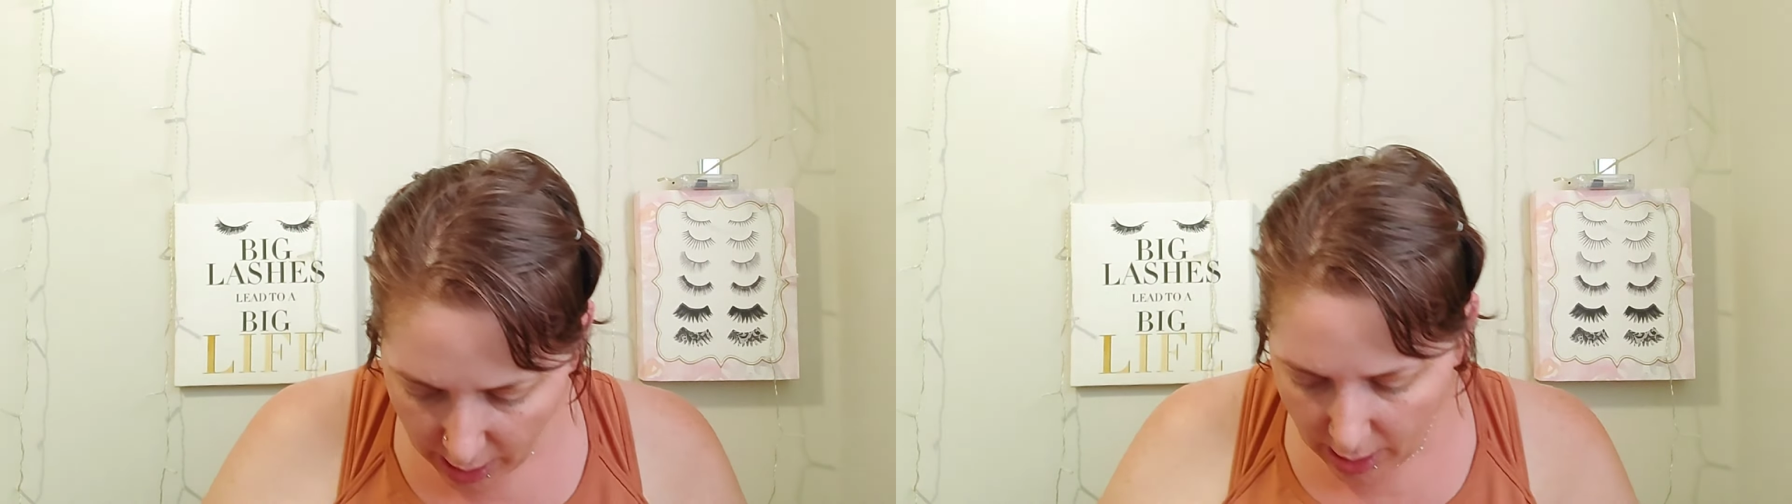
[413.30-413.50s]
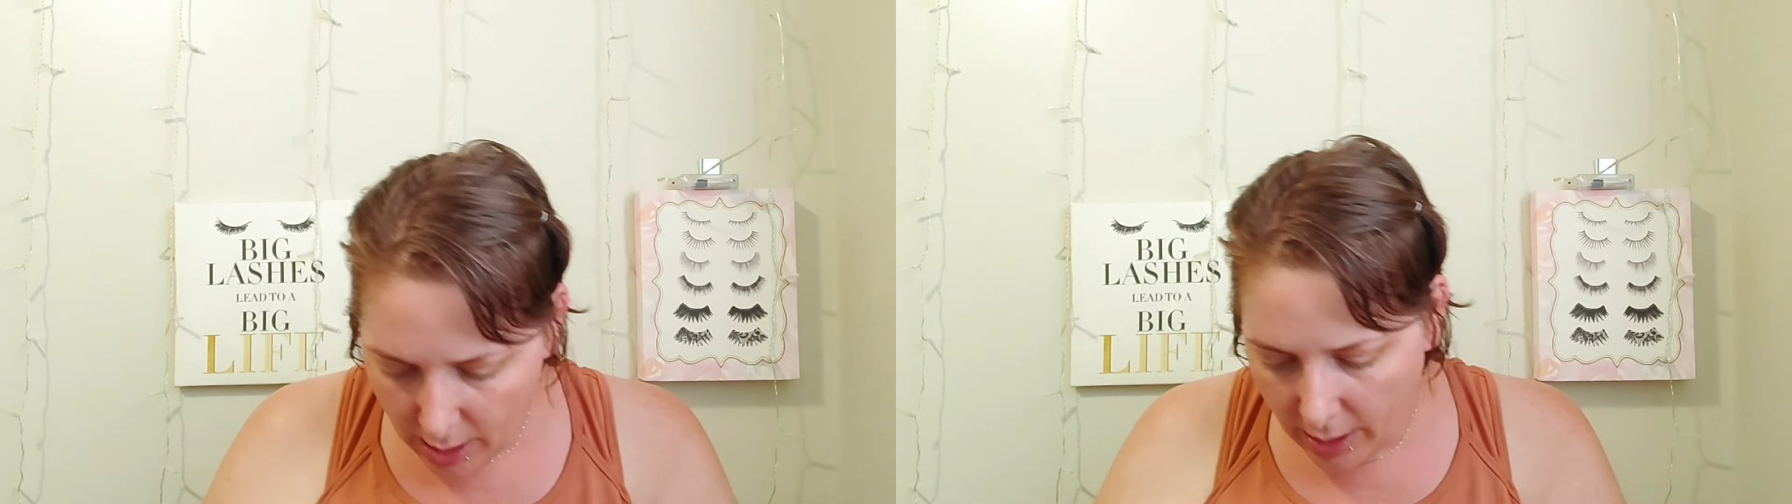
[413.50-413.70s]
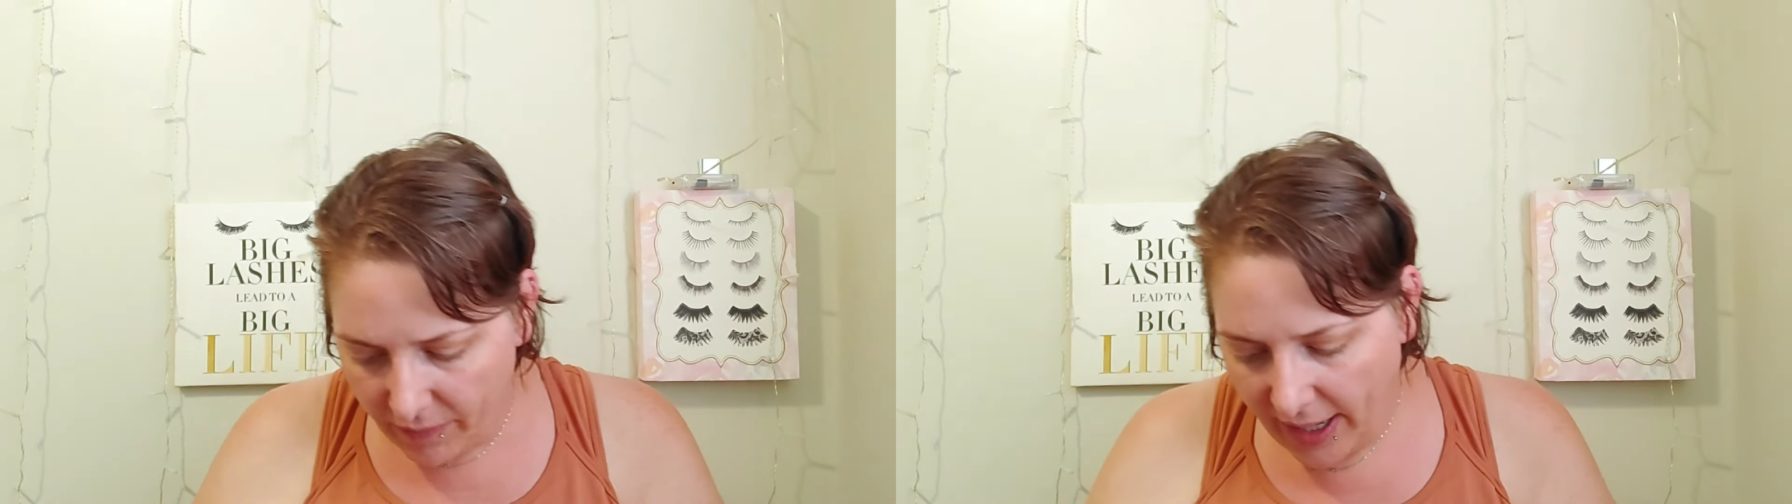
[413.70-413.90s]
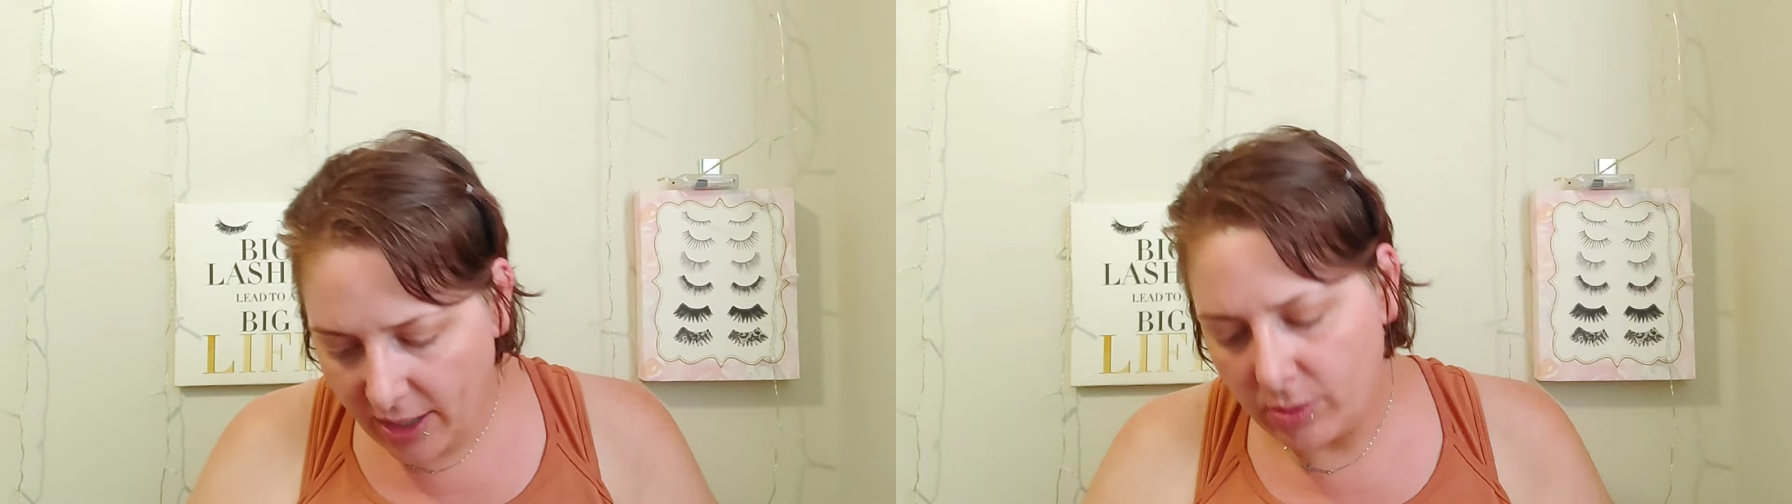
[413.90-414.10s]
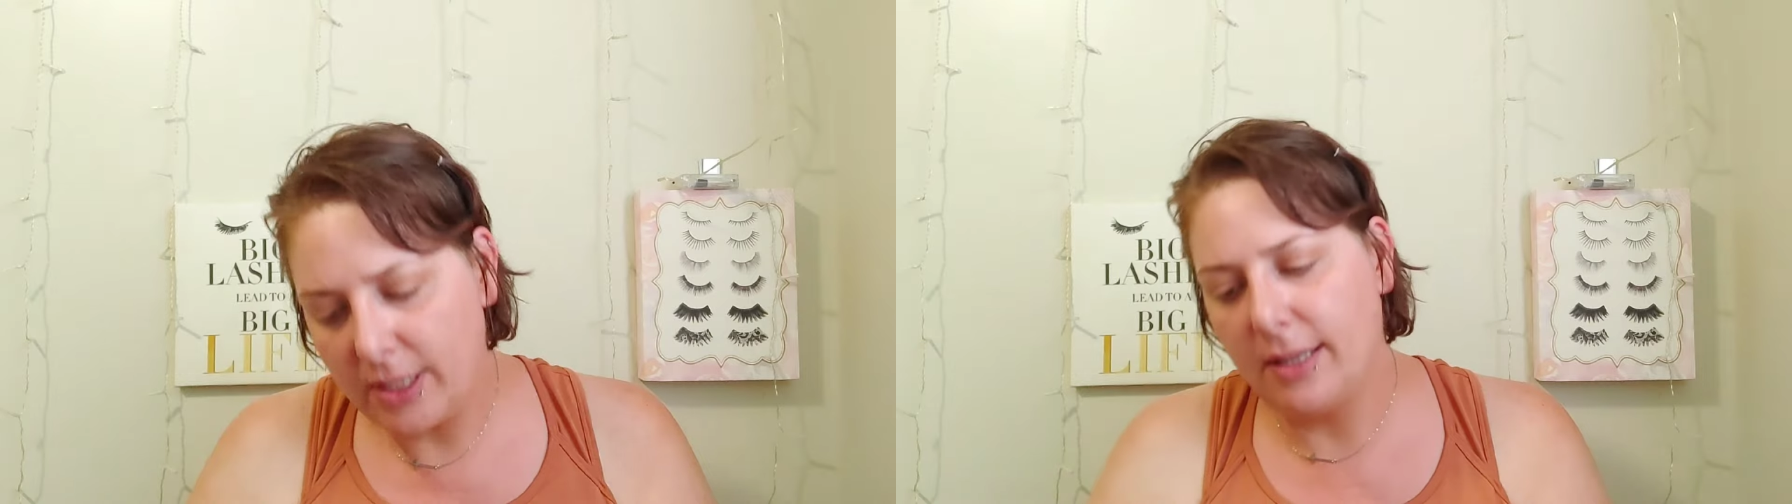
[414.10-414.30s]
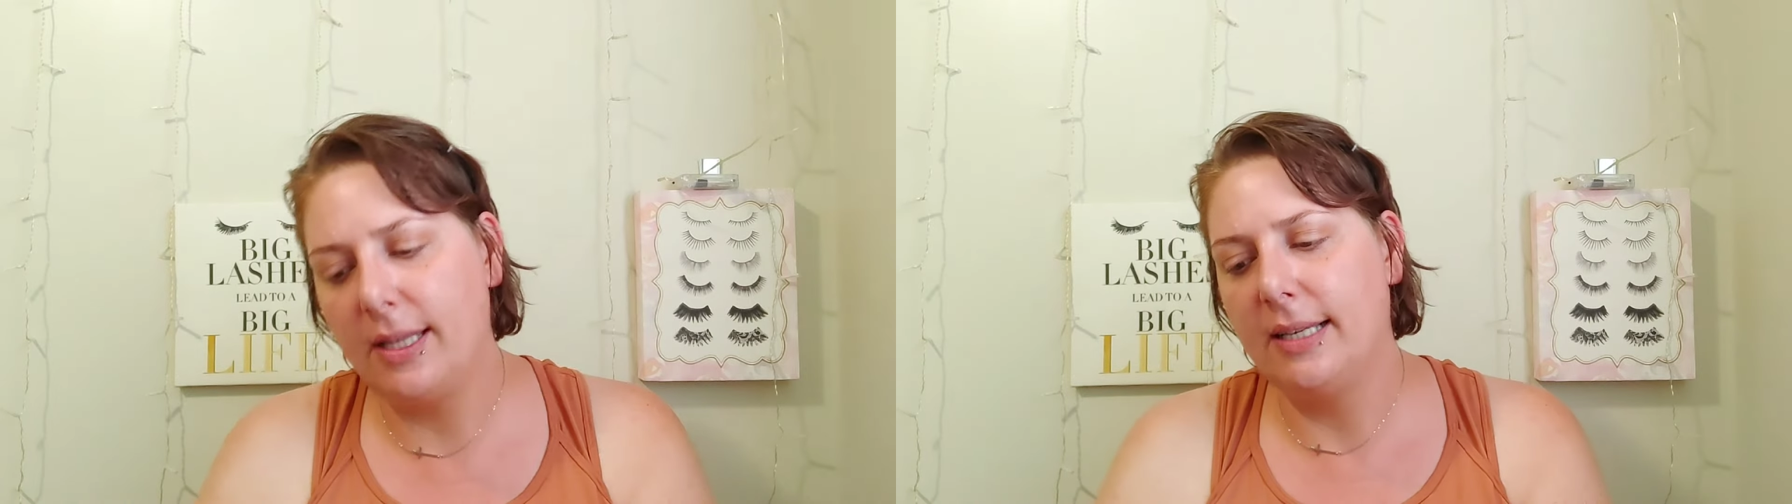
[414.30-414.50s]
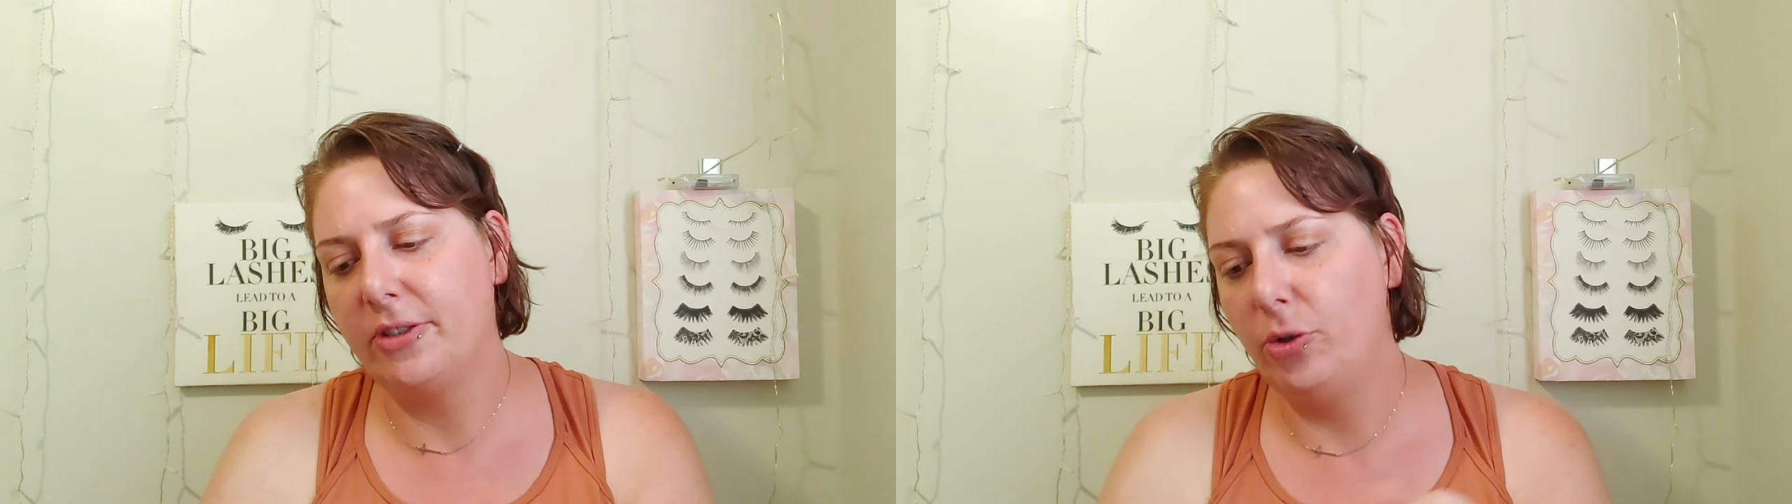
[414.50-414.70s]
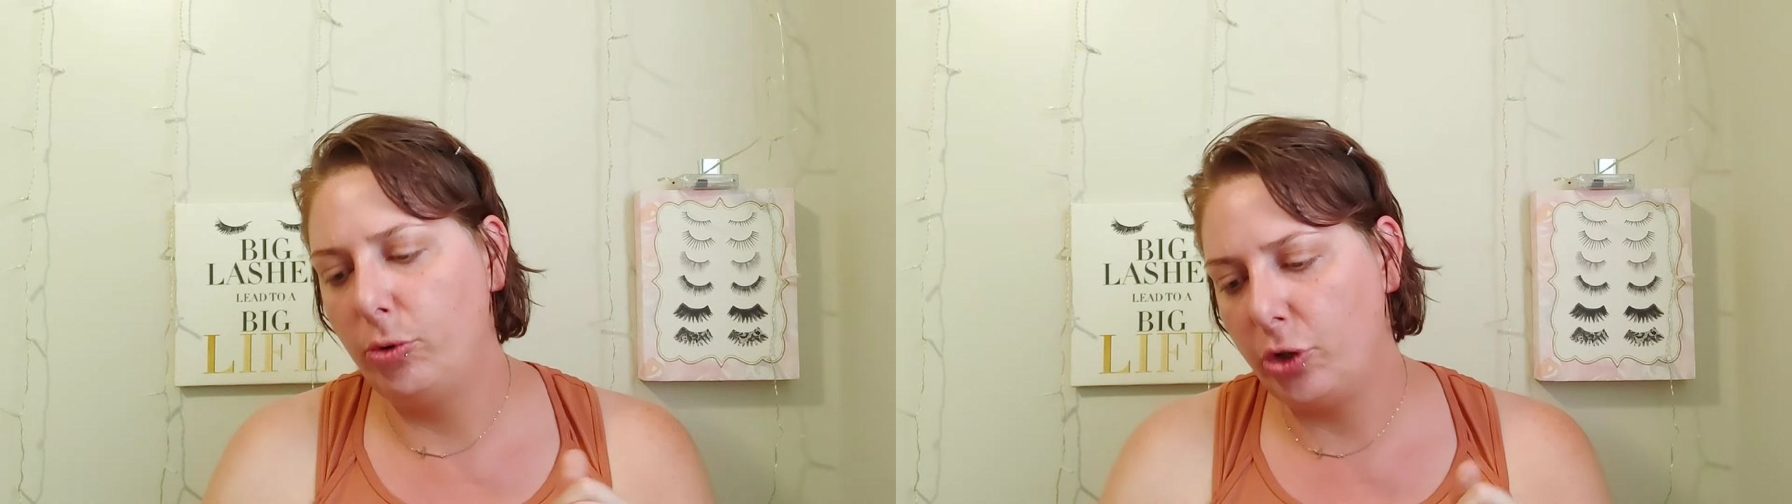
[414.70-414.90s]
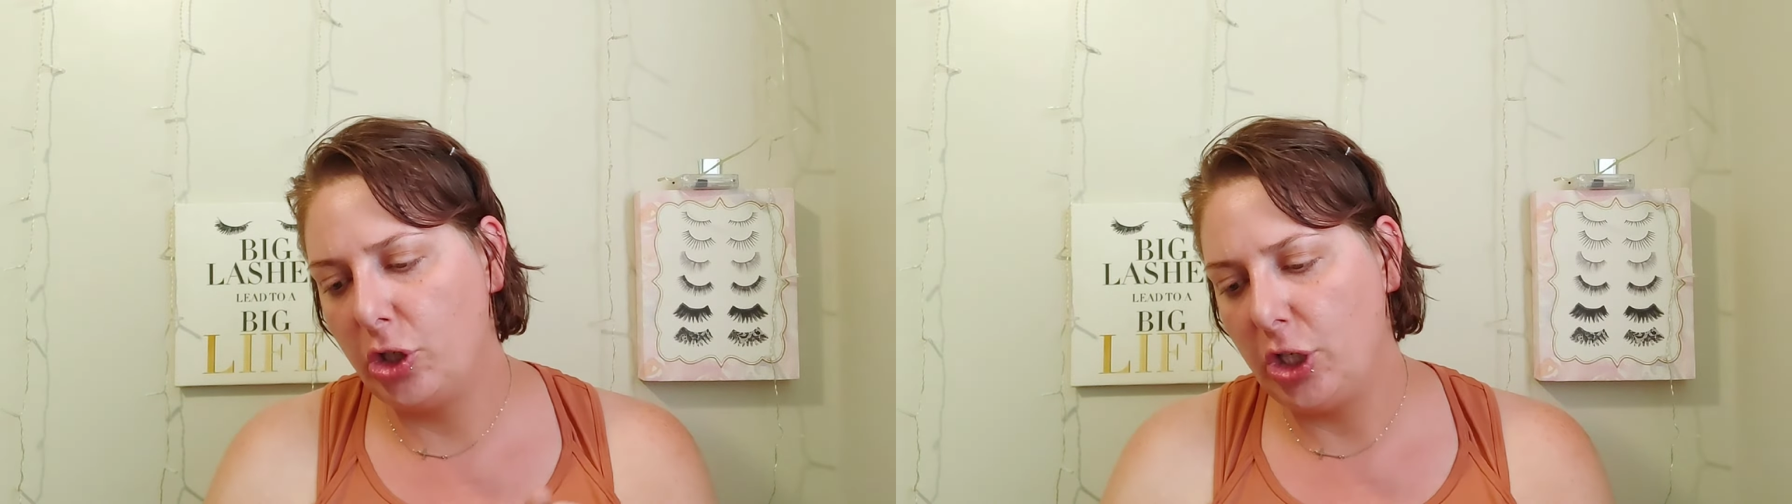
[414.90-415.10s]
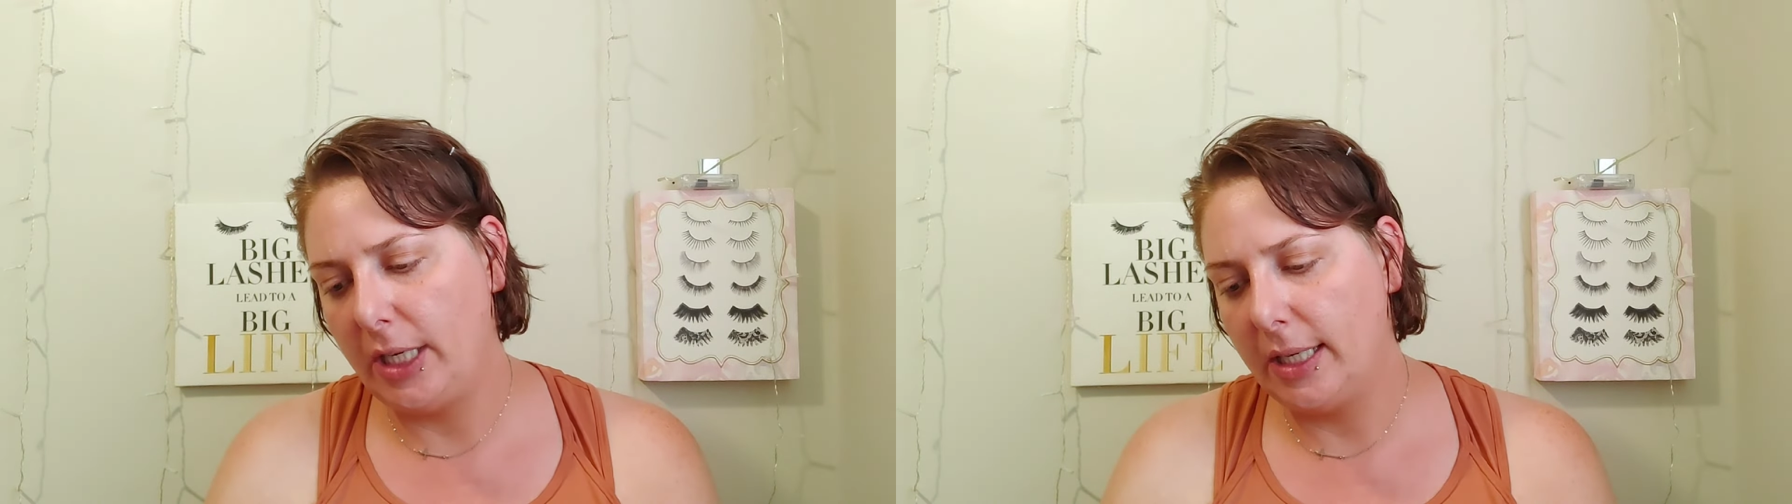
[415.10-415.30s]
Found this
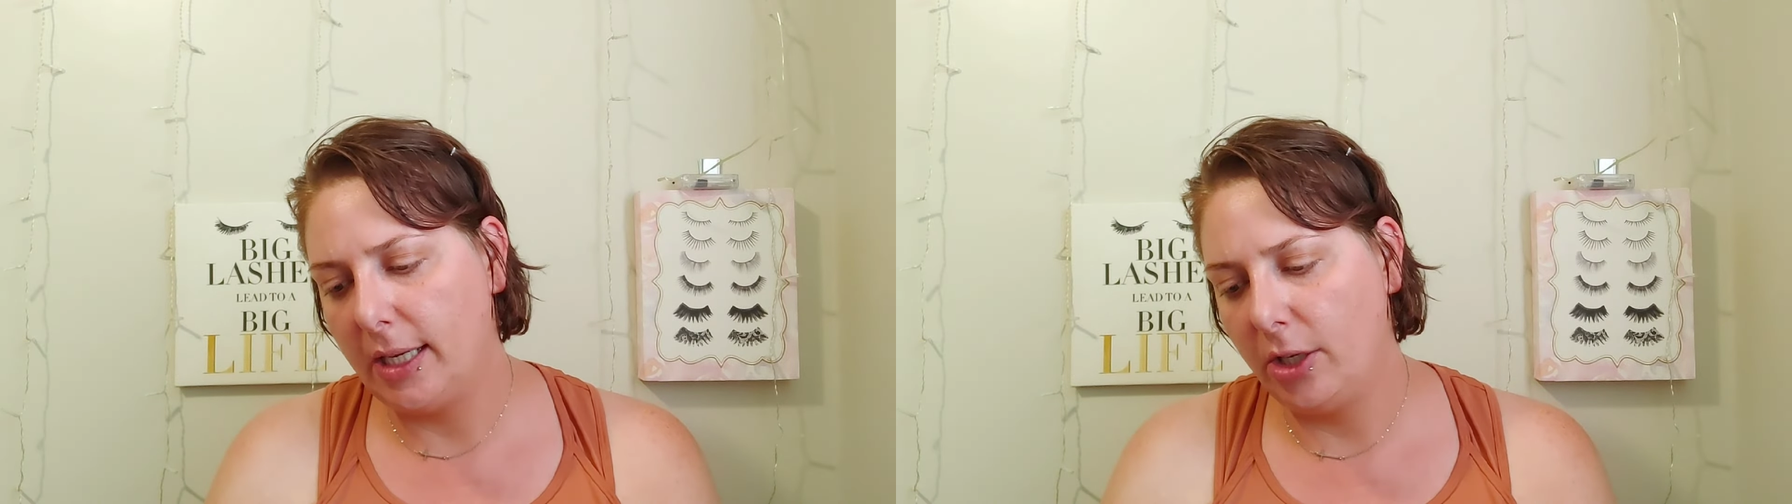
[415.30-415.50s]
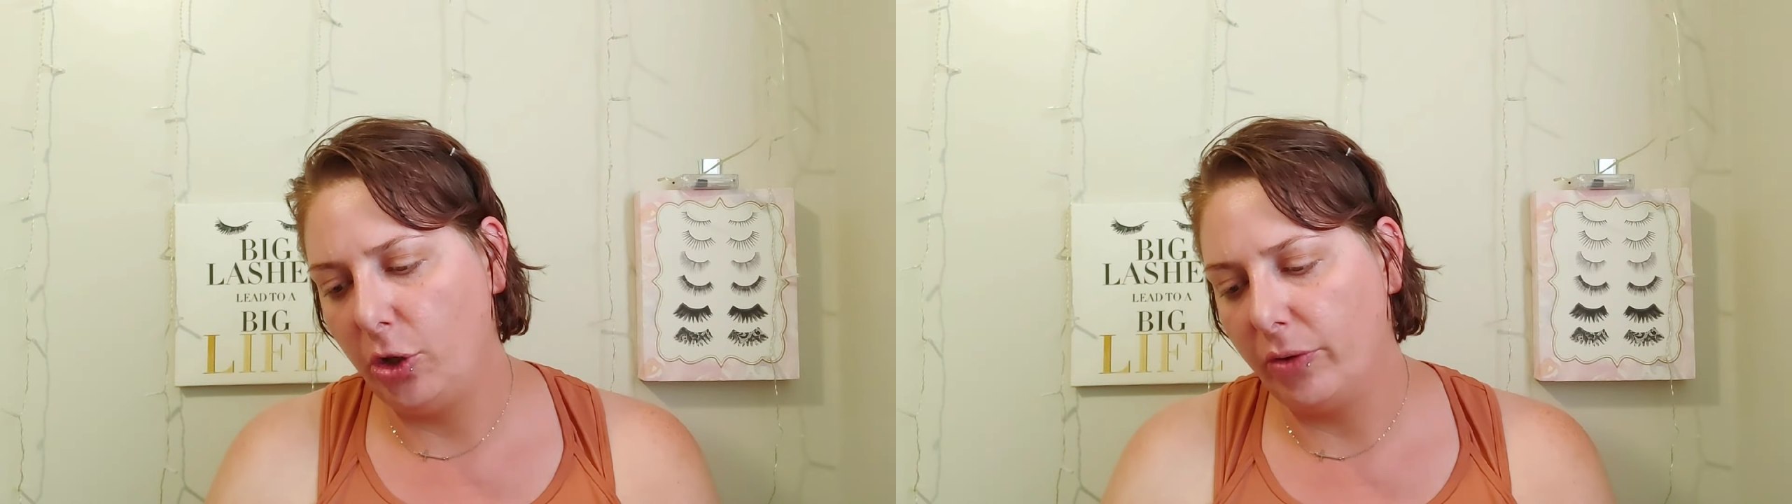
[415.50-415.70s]
Neutrogena